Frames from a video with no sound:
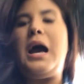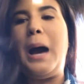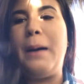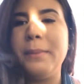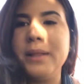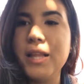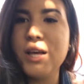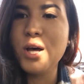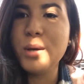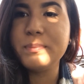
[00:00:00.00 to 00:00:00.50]
I'm a
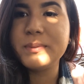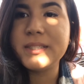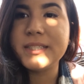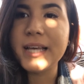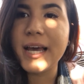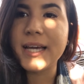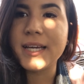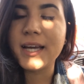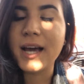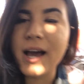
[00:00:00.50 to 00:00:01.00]
little
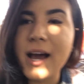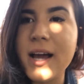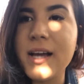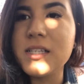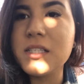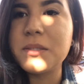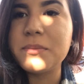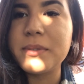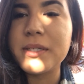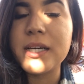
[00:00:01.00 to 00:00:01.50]
upset,
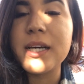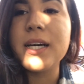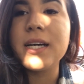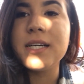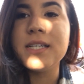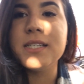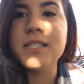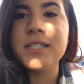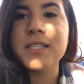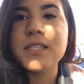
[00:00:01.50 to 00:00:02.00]
guys,
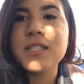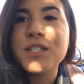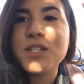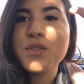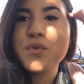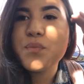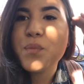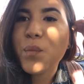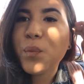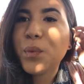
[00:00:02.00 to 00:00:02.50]
because
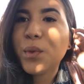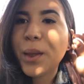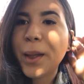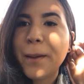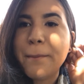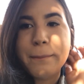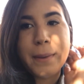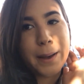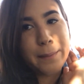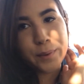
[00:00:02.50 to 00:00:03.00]

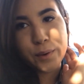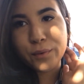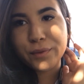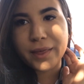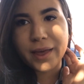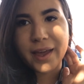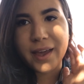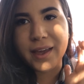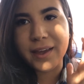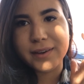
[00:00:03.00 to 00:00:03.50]
my boo
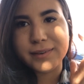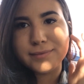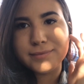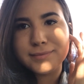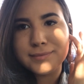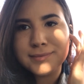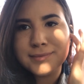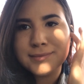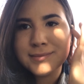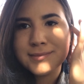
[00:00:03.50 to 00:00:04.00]
thing,
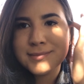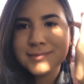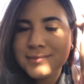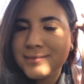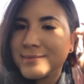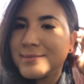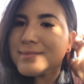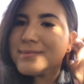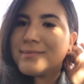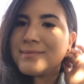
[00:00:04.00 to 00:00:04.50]

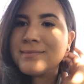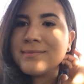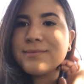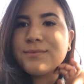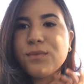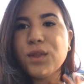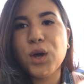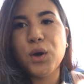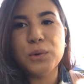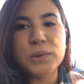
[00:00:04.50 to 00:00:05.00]

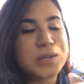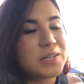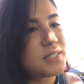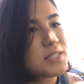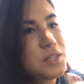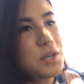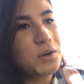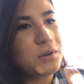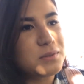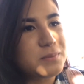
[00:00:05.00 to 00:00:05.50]
who doesn't
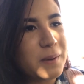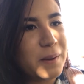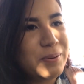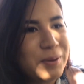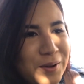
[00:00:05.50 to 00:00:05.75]
know is my